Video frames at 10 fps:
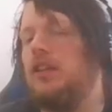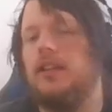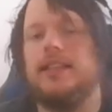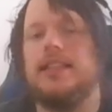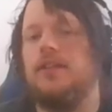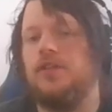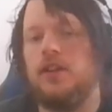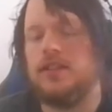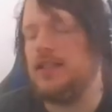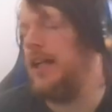Ecclesia at
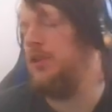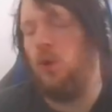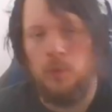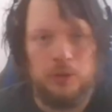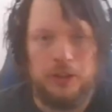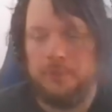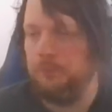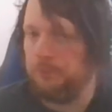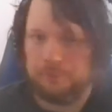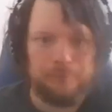first. I normaled it.
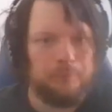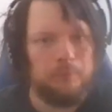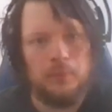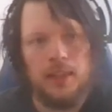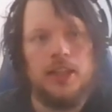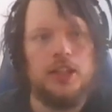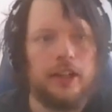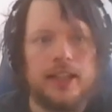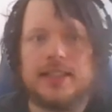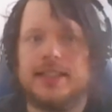You're
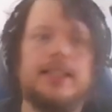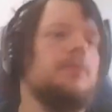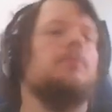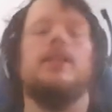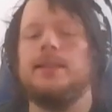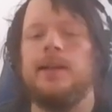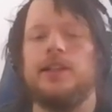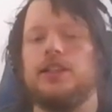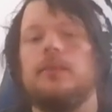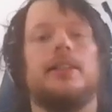going to see me
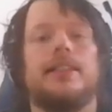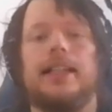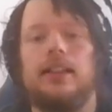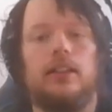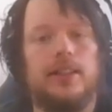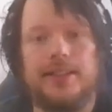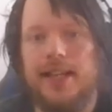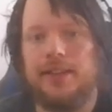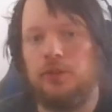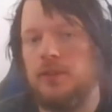special summon the second Ecclesia
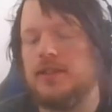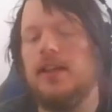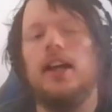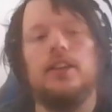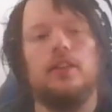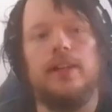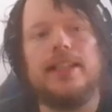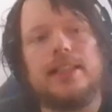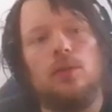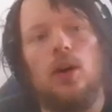afterwards. The
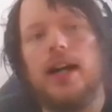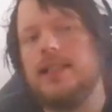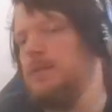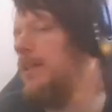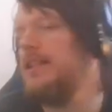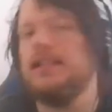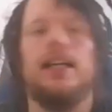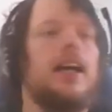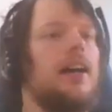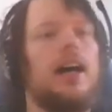reason why is because
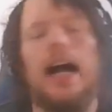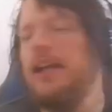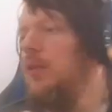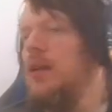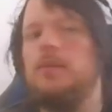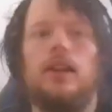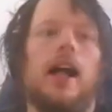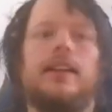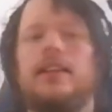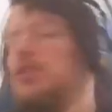I don't want to be
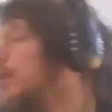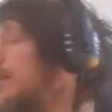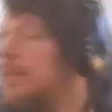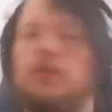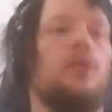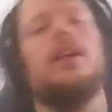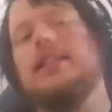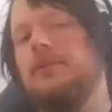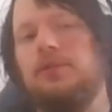locked in the window before I summon